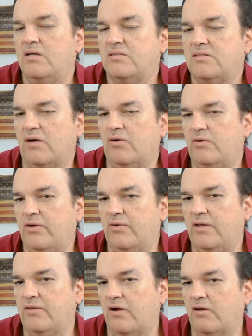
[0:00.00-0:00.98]
So you would
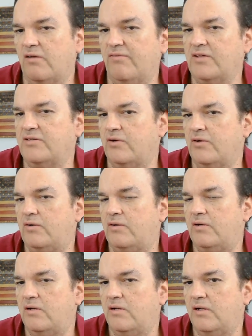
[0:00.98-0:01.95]
either go
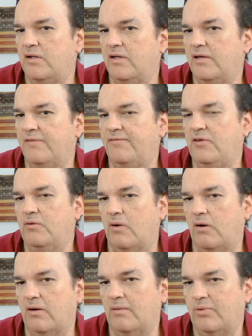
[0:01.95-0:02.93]
conventional if you
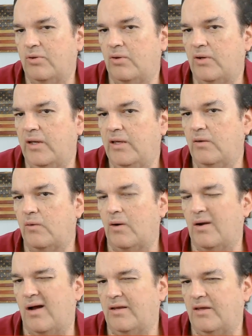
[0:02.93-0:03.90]
are an employee or
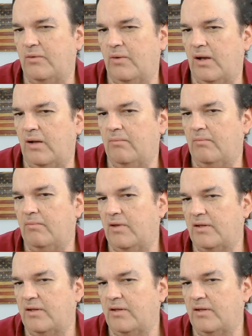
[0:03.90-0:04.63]
non-QM,